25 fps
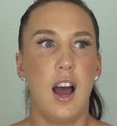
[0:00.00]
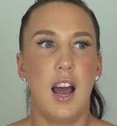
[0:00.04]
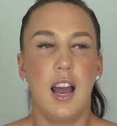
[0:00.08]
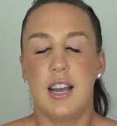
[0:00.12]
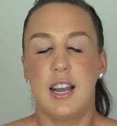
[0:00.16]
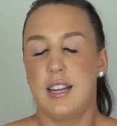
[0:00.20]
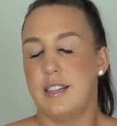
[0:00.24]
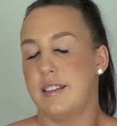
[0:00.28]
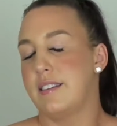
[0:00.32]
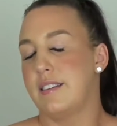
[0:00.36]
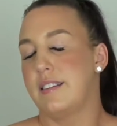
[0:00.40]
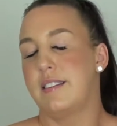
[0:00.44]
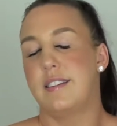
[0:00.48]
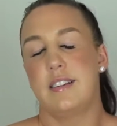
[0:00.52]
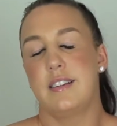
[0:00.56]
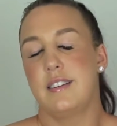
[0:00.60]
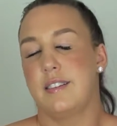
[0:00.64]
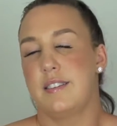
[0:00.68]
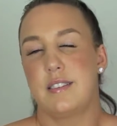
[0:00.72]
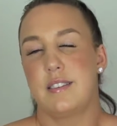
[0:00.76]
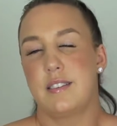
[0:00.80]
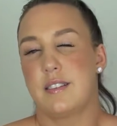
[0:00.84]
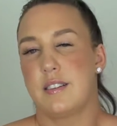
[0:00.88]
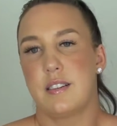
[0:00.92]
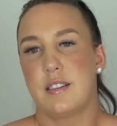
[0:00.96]
It's
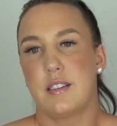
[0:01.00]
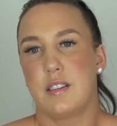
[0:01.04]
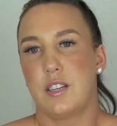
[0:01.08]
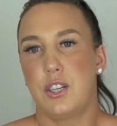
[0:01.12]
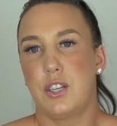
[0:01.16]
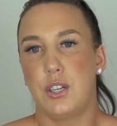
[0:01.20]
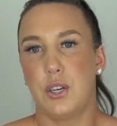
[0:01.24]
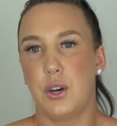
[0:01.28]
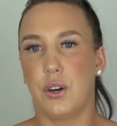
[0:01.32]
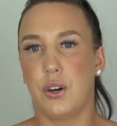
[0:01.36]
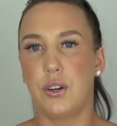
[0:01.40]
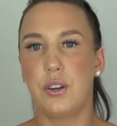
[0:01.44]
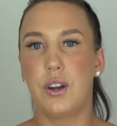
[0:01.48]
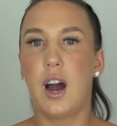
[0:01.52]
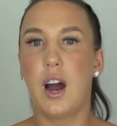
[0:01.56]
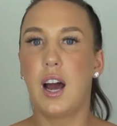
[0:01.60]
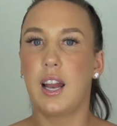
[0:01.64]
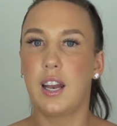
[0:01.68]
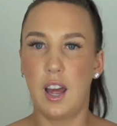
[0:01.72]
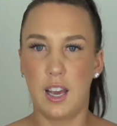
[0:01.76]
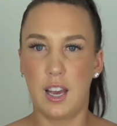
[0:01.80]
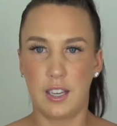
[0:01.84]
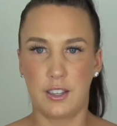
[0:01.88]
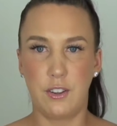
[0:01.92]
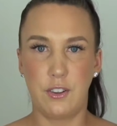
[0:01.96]
just, you know, I
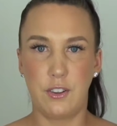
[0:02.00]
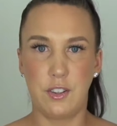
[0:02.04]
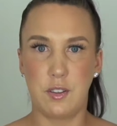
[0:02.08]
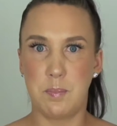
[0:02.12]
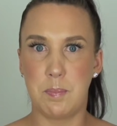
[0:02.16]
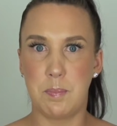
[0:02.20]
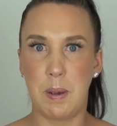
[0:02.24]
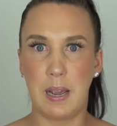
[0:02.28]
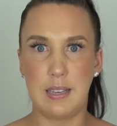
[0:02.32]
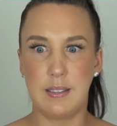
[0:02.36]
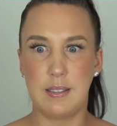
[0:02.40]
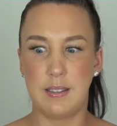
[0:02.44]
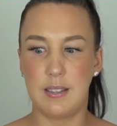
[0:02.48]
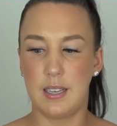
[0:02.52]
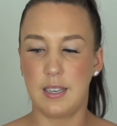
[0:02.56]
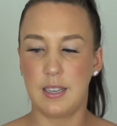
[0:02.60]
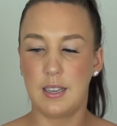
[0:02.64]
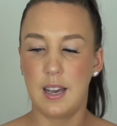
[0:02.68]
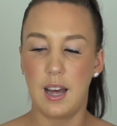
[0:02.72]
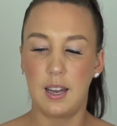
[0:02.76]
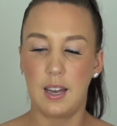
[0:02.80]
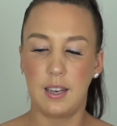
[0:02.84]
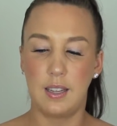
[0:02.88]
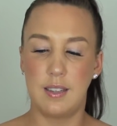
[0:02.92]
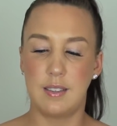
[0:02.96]
like those basic
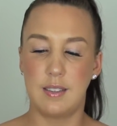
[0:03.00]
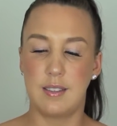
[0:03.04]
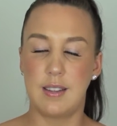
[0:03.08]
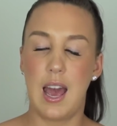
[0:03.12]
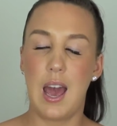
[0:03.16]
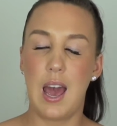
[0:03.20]
colours.